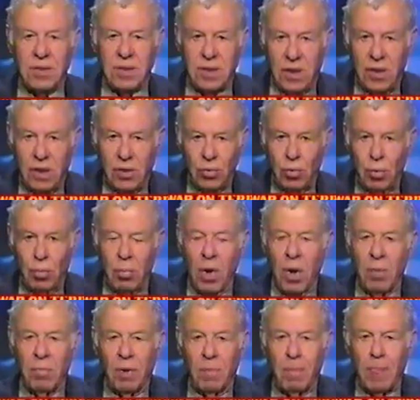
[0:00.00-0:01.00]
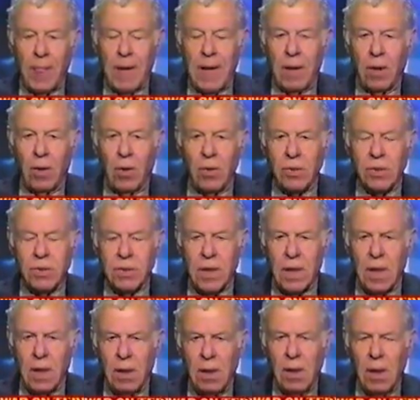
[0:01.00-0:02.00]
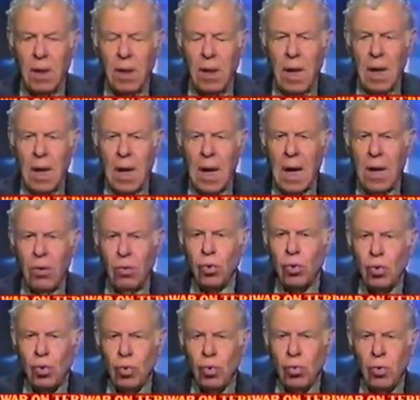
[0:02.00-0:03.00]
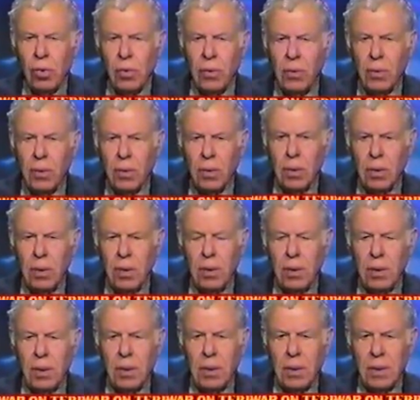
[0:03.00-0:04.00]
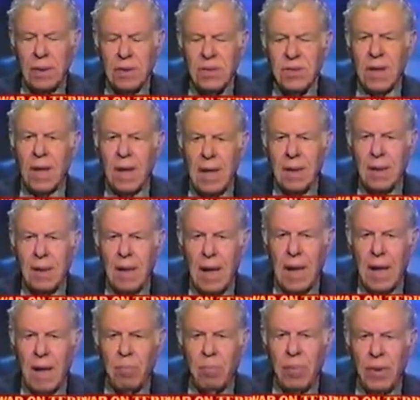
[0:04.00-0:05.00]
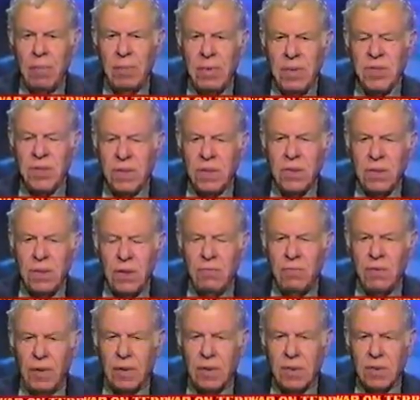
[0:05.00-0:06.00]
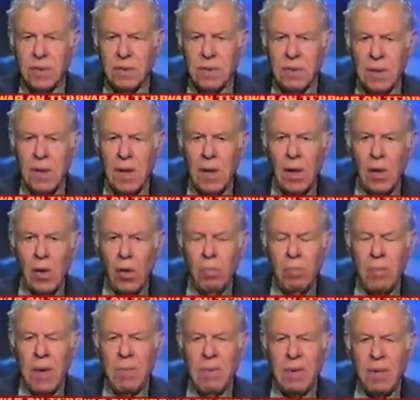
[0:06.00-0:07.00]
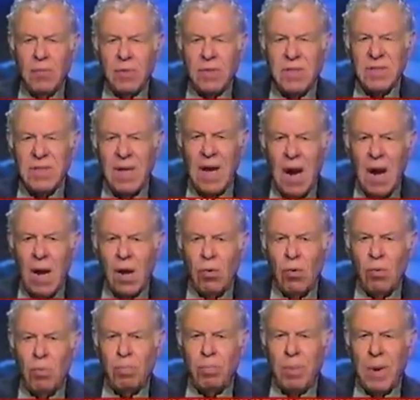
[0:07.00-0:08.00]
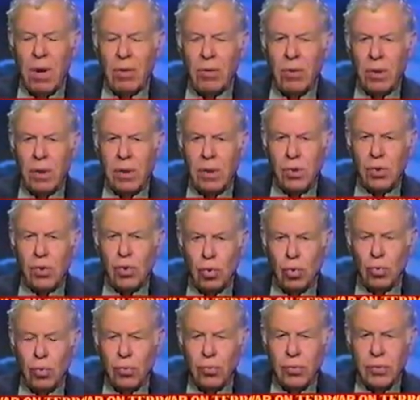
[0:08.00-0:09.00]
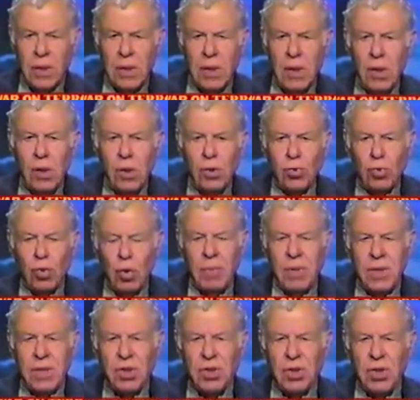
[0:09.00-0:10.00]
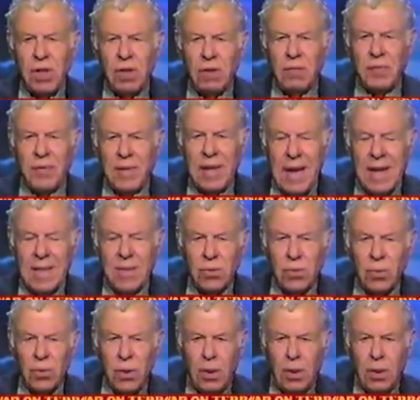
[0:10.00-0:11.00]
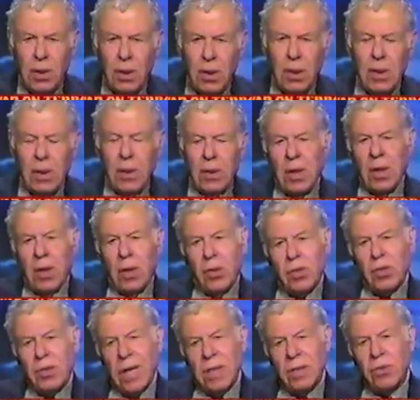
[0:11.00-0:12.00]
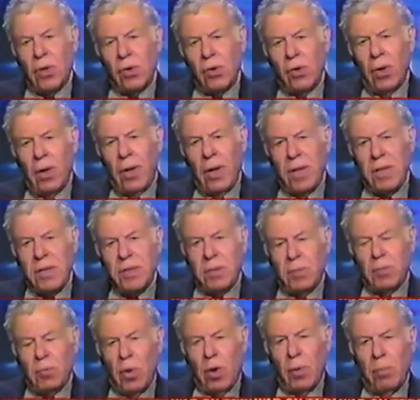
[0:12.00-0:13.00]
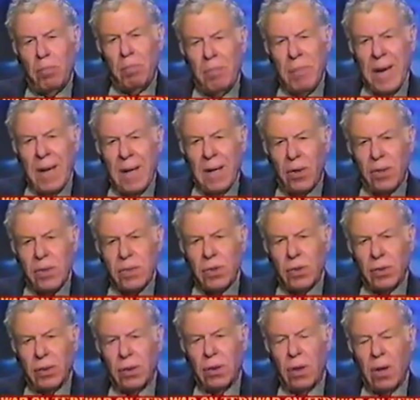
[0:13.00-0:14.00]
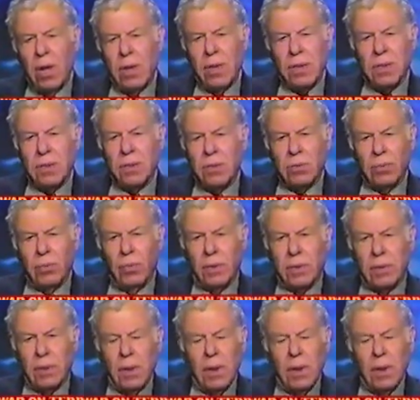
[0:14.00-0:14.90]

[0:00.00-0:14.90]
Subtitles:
say the shoe bomber, and you're going to say, "Are you sure that's the right guy? Bring me 16 witnesses. Maybe it was talcum powder in his shoes. Show me the chain of custody. The judge is going to release him on bail on his own reconnaissance or what.